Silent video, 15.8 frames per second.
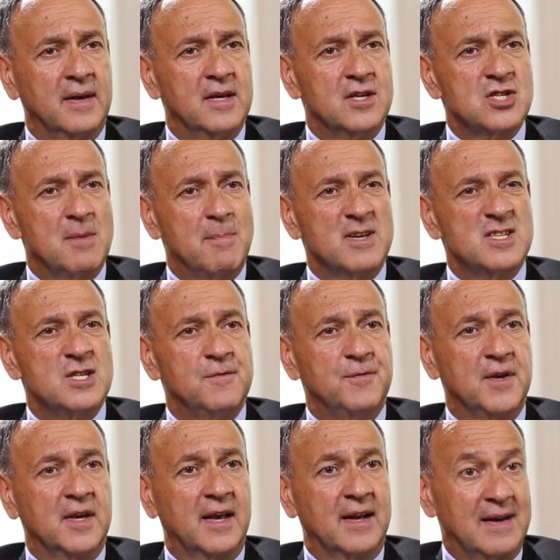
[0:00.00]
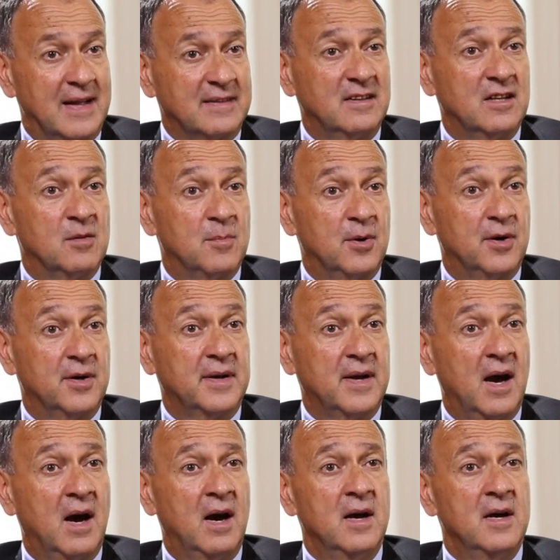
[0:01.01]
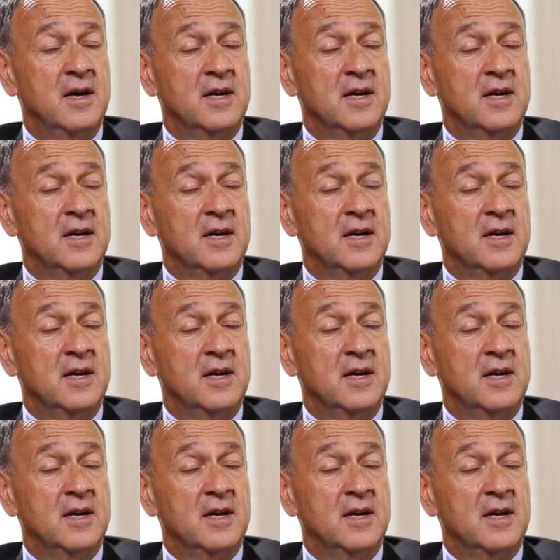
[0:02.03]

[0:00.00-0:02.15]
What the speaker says: Asia-Pacific and Latin America,